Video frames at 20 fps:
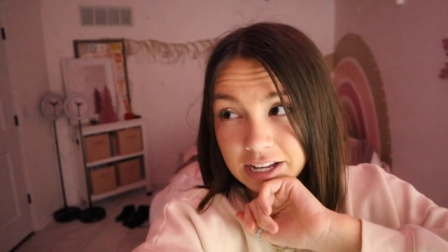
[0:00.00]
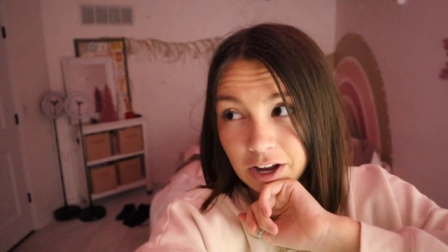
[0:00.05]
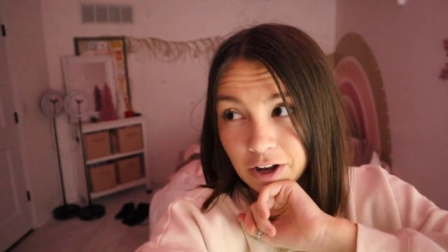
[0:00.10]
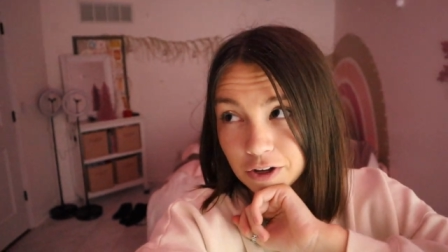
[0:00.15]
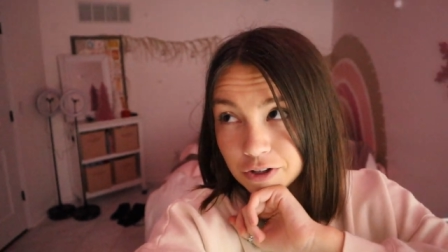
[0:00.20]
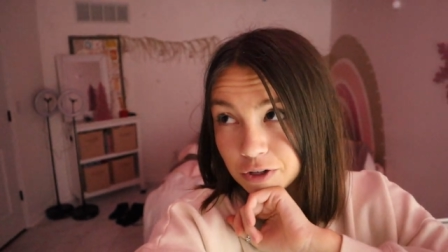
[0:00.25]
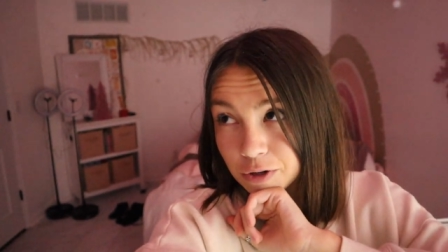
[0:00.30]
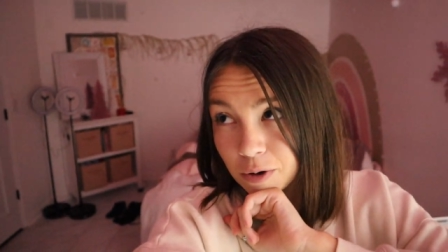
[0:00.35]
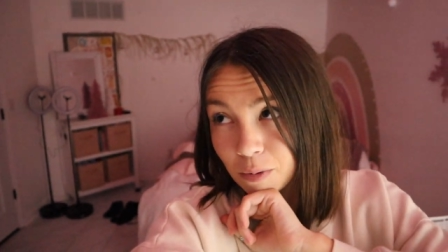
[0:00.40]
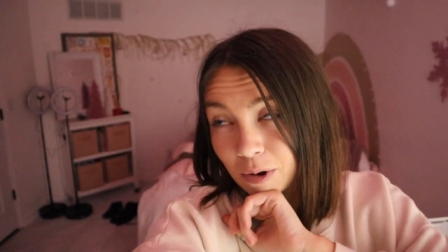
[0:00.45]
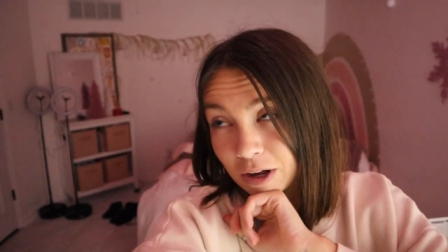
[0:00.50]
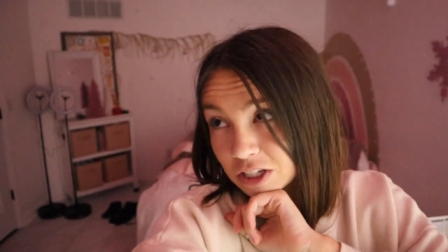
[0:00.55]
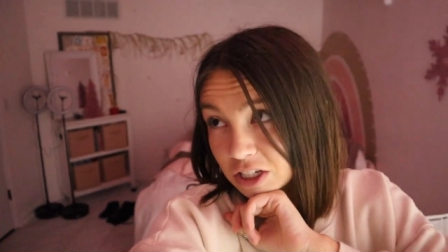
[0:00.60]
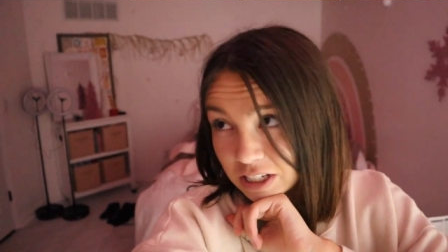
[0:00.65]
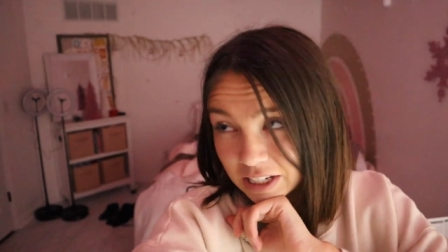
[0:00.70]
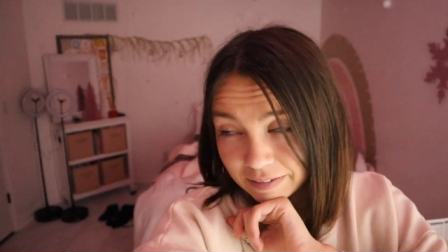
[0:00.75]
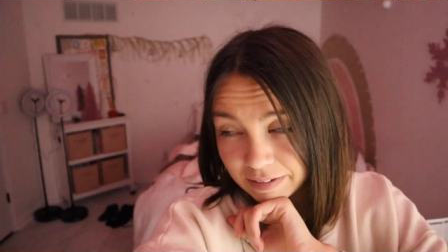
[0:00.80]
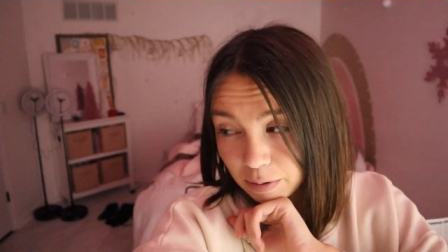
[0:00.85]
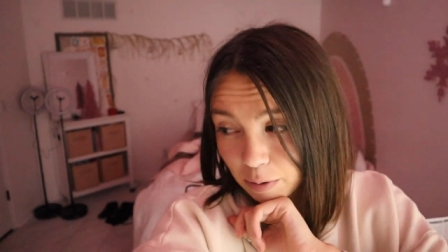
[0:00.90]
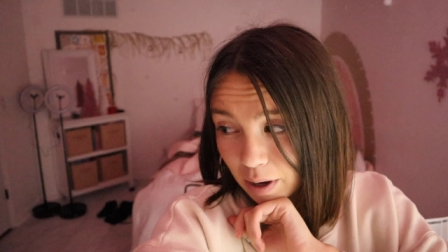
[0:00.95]
I also can watch
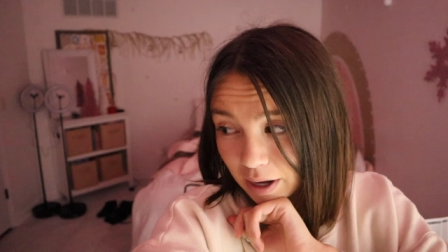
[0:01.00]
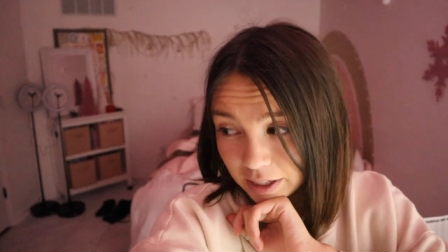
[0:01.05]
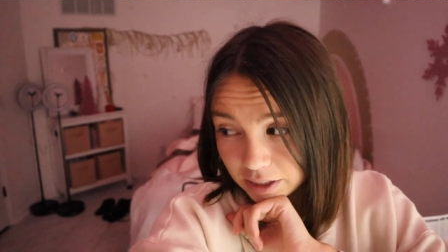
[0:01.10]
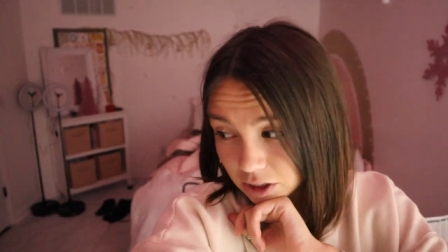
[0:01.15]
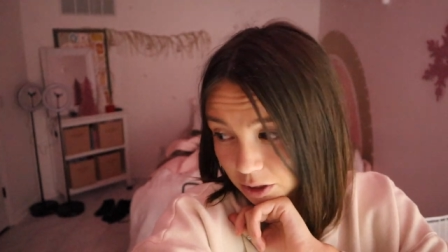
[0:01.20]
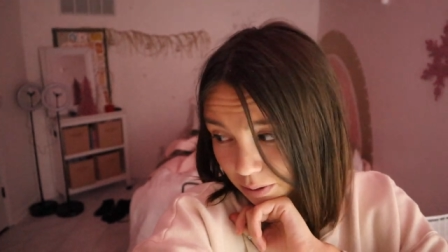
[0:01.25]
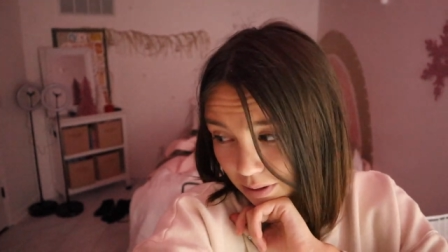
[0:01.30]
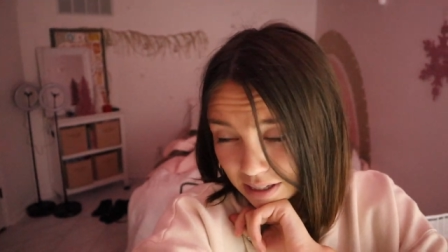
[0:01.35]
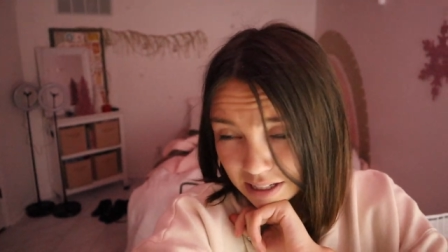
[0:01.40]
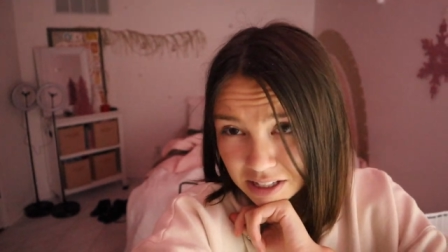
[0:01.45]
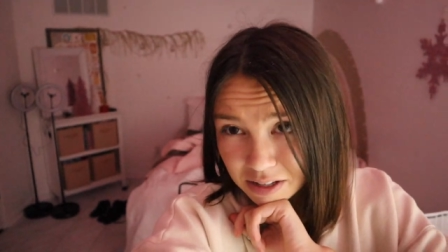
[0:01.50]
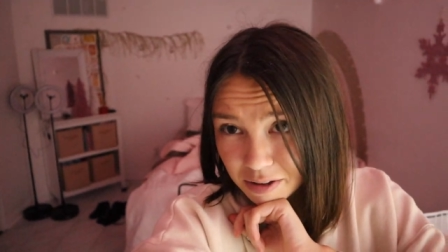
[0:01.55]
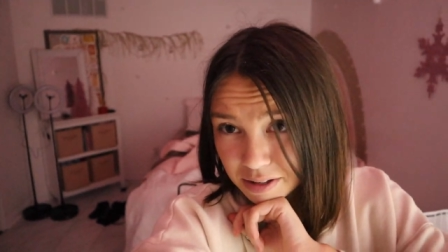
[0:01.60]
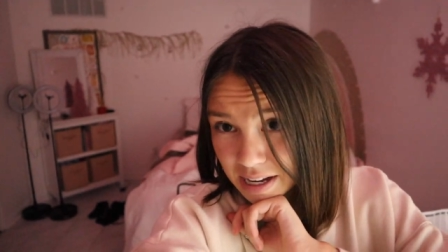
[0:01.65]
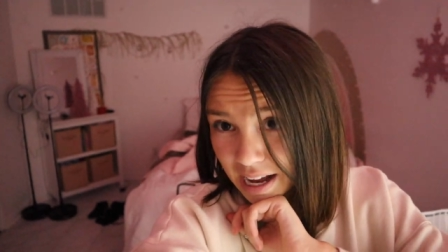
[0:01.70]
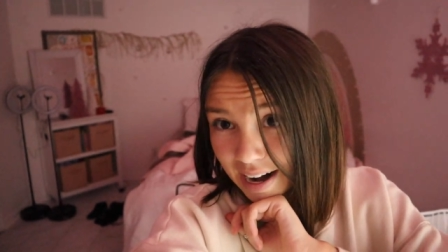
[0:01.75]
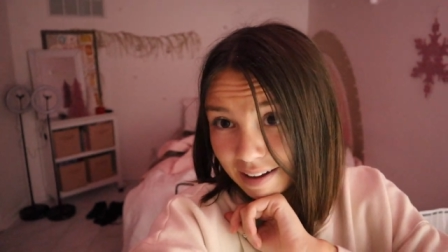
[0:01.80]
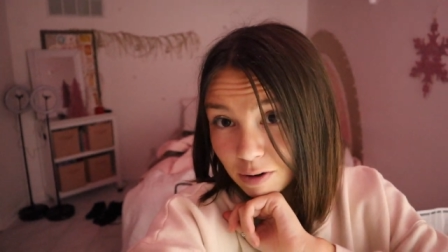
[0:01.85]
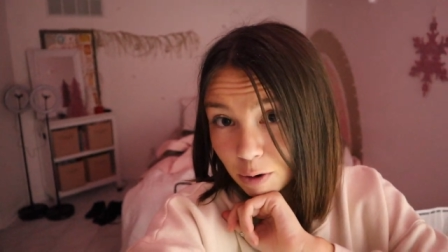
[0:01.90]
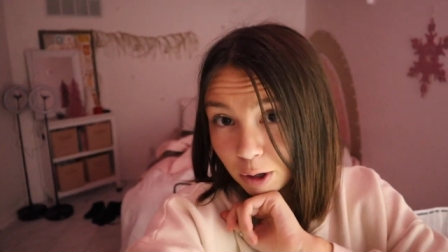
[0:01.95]
TV while I do it. So it's
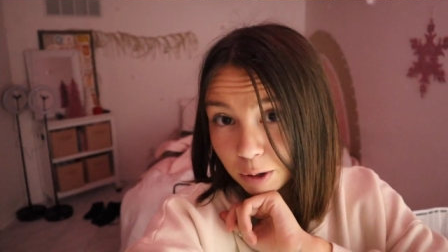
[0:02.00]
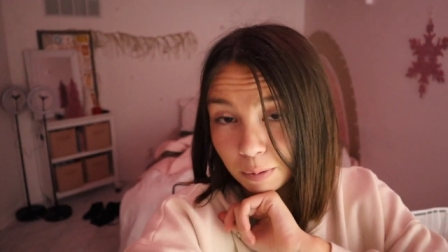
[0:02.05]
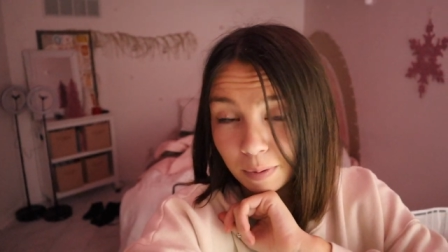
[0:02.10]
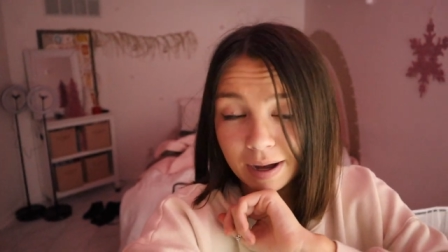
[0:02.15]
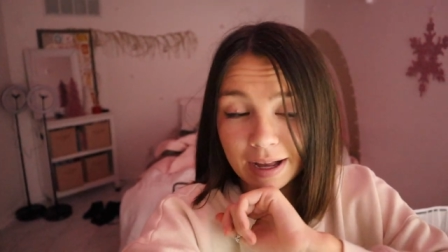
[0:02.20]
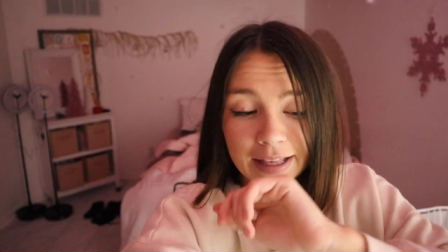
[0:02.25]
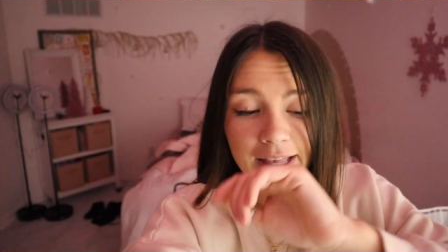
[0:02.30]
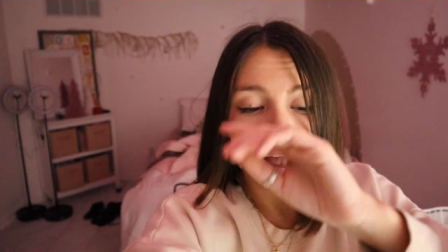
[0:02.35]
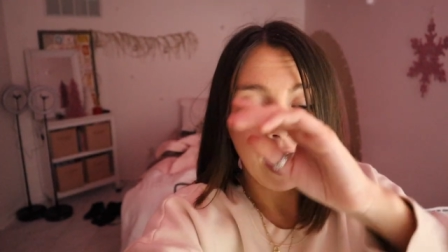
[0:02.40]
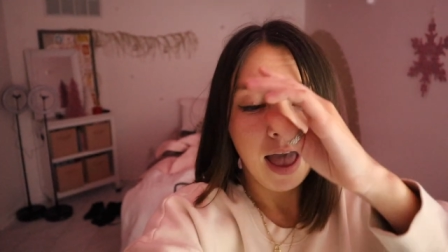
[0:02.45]
kind of a win-win.